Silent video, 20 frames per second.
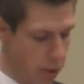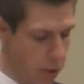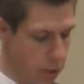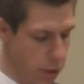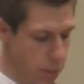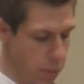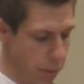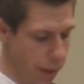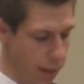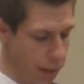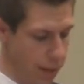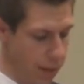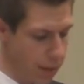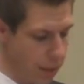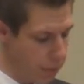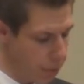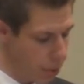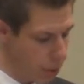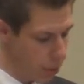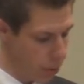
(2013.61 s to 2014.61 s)
suspect, and
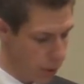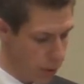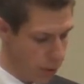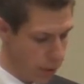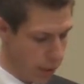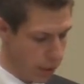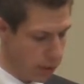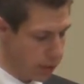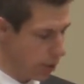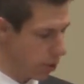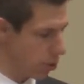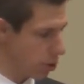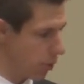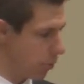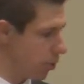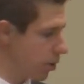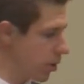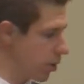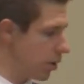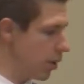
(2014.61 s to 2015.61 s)
even criticize
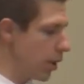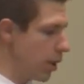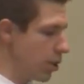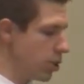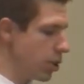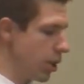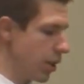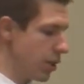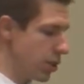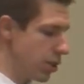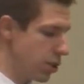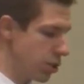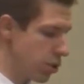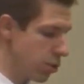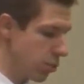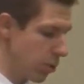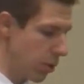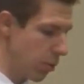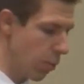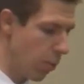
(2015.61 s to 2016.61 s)
leadership. Look at Genesis
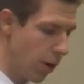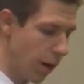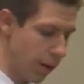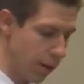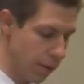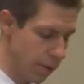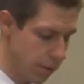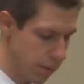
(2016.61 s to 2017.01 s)
3 1.